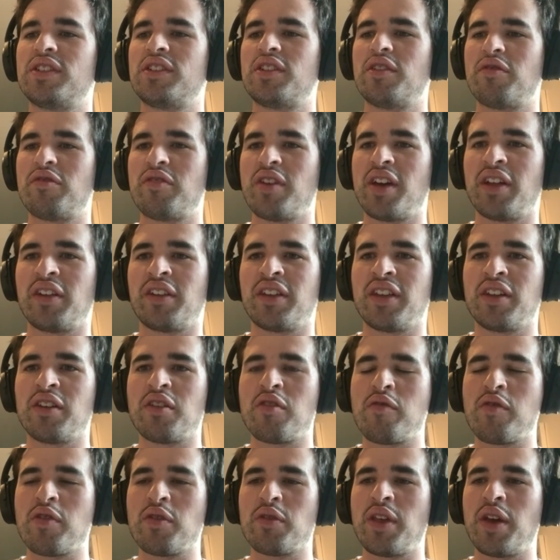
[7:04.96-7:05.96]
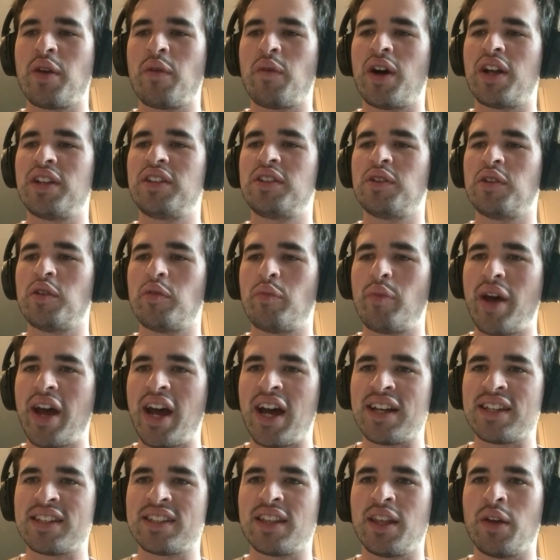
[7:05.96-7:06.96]
to fail the interview. They want you to
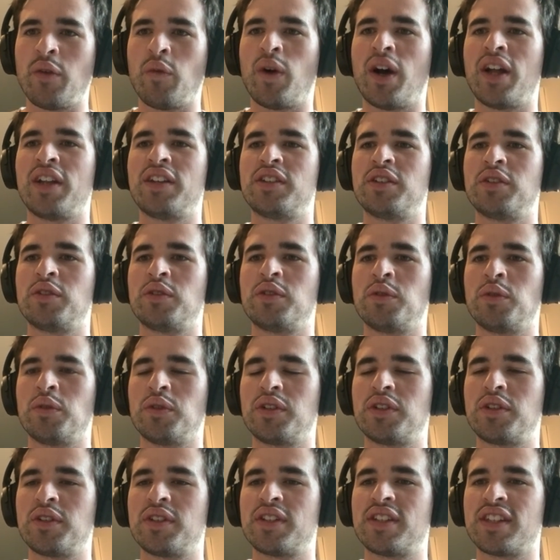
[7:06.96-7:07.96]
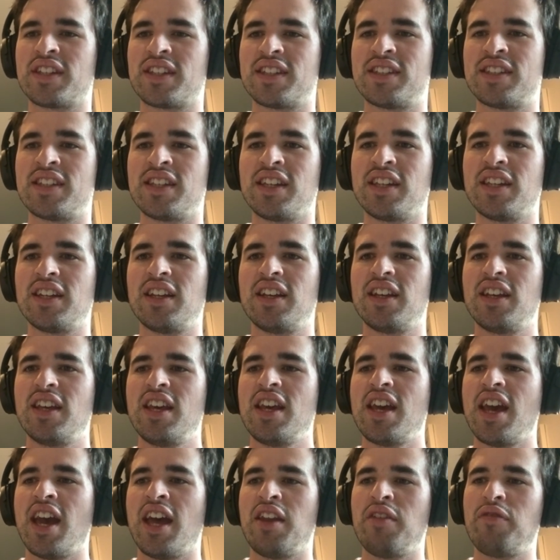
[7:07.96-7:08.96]
pass. They want you to succeed.
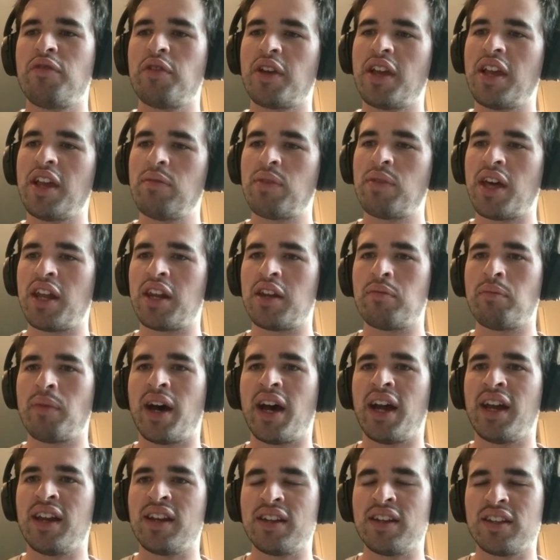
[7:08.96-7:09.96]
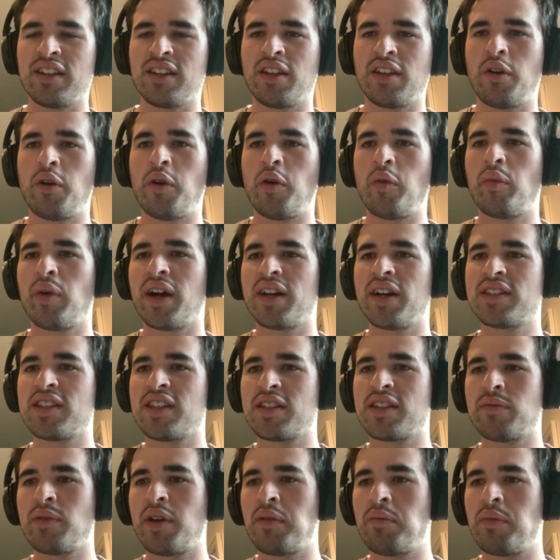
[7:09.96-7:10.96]
And if you keep that in mind, the whole
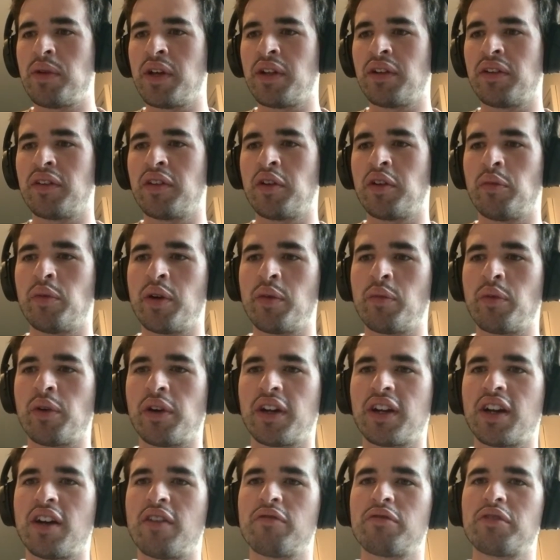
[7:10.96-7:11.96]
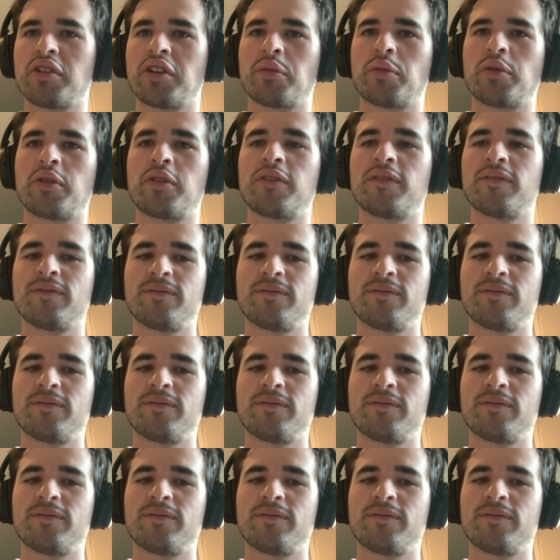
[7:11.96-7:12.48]
process might be a little bit more comfortable.